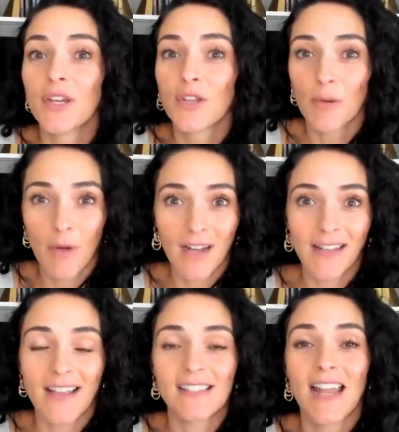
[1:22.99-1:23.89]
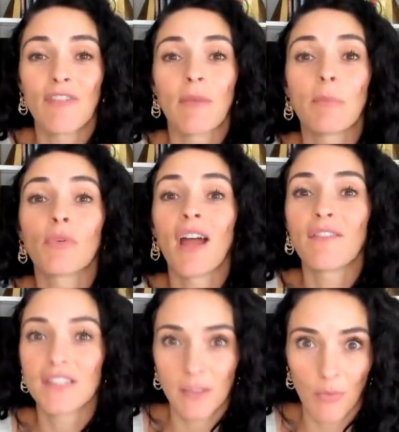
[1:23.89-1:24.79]
your podcast and have my
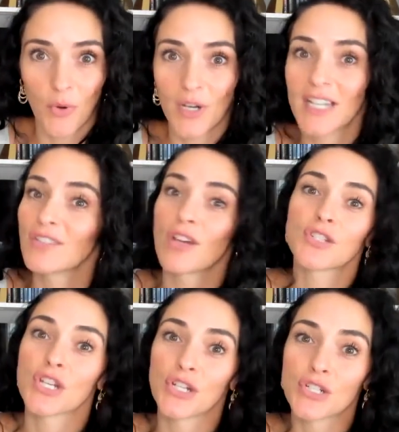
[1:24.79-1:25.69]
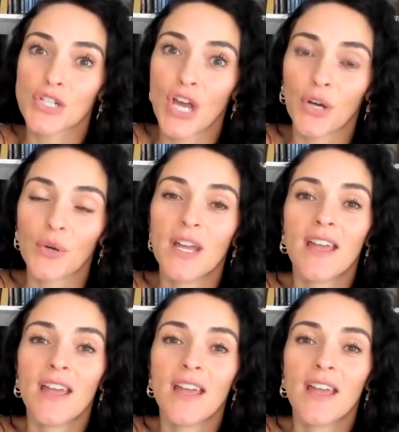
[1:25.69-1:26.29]
private support in launching your show,